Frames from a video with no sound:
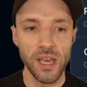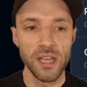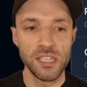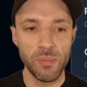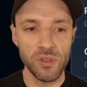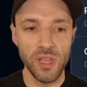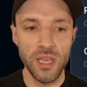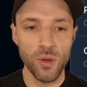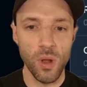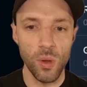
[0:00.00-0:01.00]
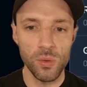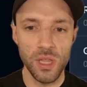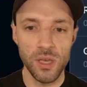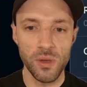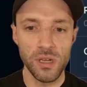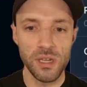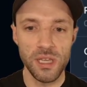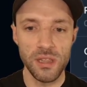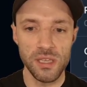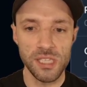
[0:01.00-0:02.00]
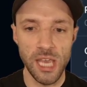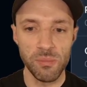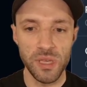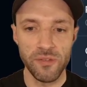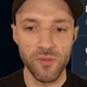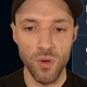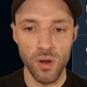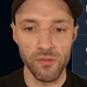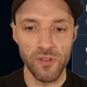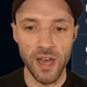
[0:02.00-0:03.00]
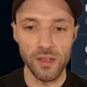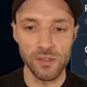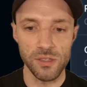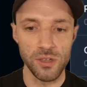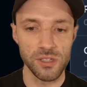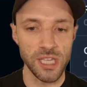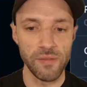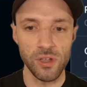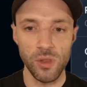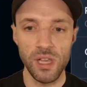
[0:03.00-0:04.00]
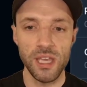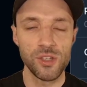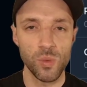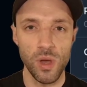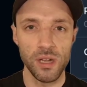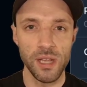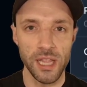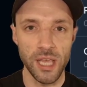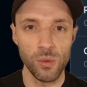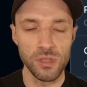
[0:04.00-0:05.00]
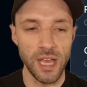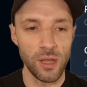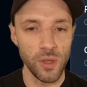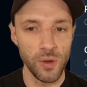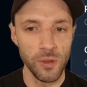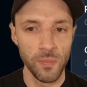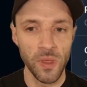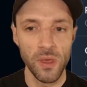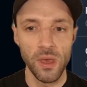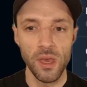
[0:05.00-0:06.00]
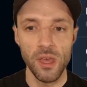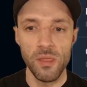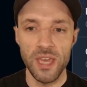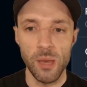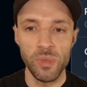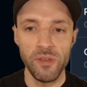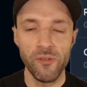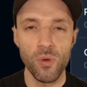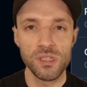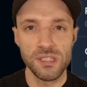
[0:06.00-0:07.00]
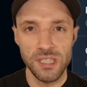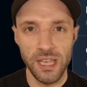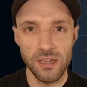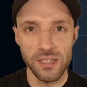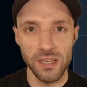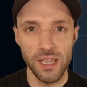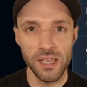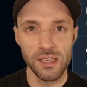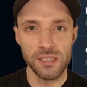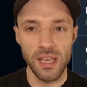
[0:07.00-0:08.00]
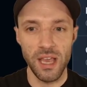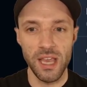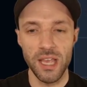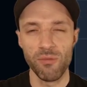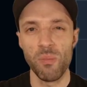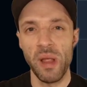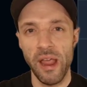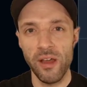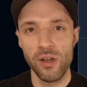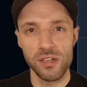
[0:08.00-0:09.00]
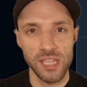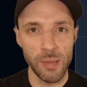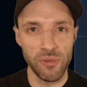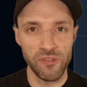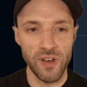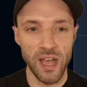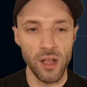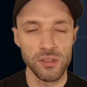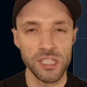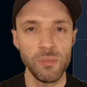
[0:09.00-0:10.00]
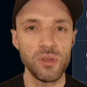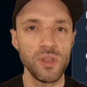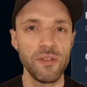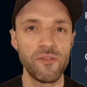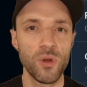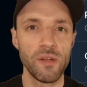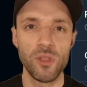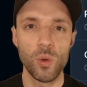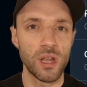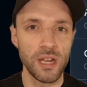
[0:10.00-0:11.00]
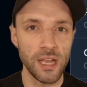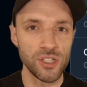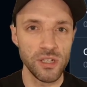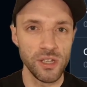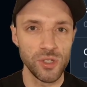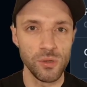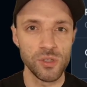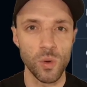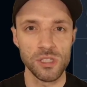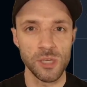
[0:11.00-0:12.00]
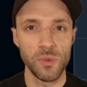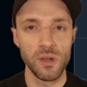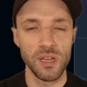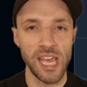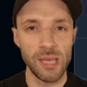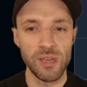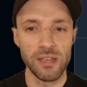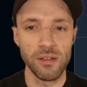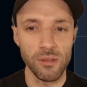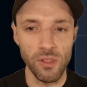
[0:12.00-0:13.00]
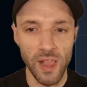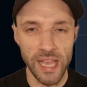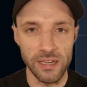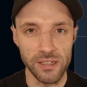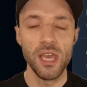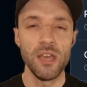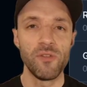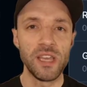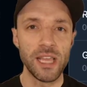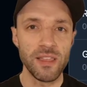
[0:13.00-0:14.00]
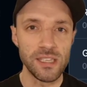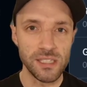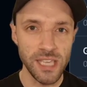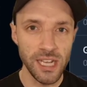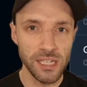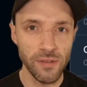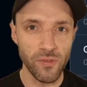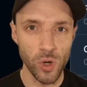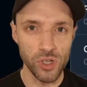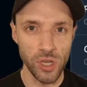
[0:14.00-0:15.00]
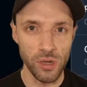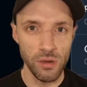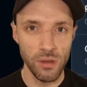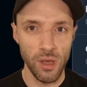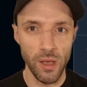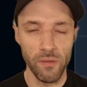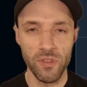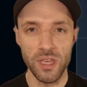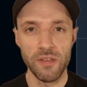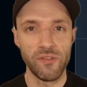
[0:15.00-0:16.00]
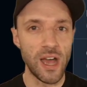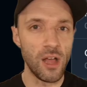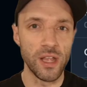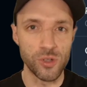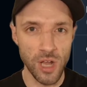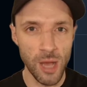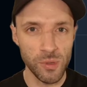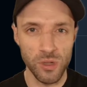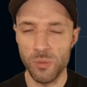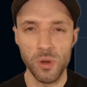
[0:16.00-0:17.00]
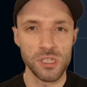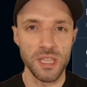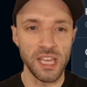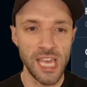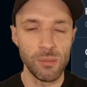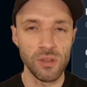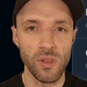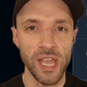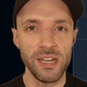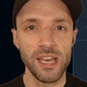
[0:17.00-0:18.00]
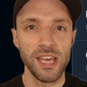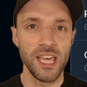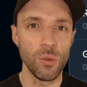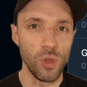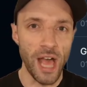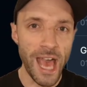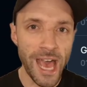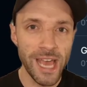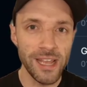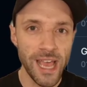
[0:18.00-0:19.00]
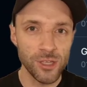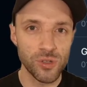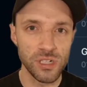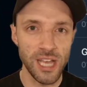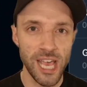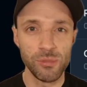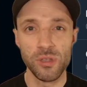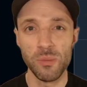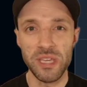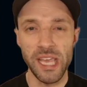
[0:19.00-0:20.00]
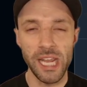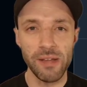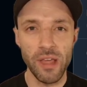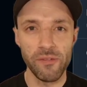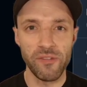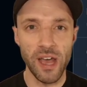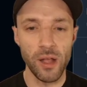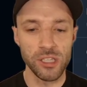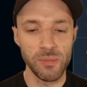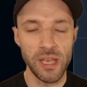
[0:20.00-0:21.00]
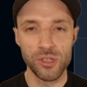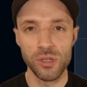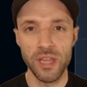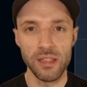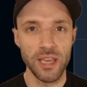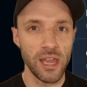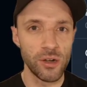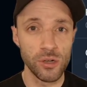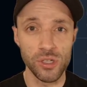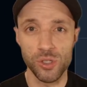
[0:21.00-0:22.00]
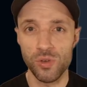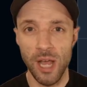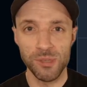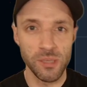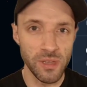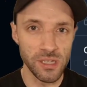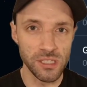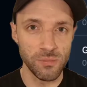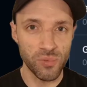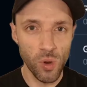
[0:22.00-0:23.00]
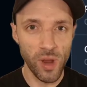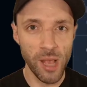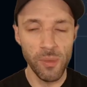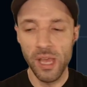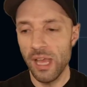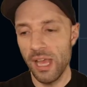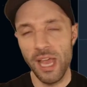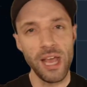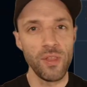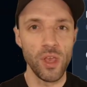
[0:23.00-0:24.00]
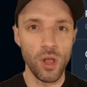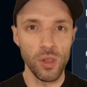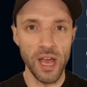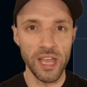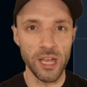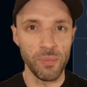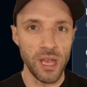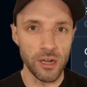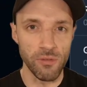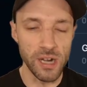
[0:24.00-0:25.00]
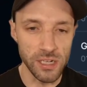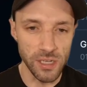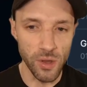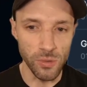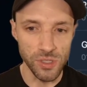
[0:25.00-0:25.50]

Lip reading: Typically, you're only going to need these MP4 files. So you're just going to have to click each one and they will download. The MP4 synced is a repaired type of file, typically for if there were connection issues or someone came in late. If we get the synced version of the file that dropped or the person that came in late, it will add extra time to the beginning of that file to make sure that the editor just drops them in his program and they all line up and are ready to go.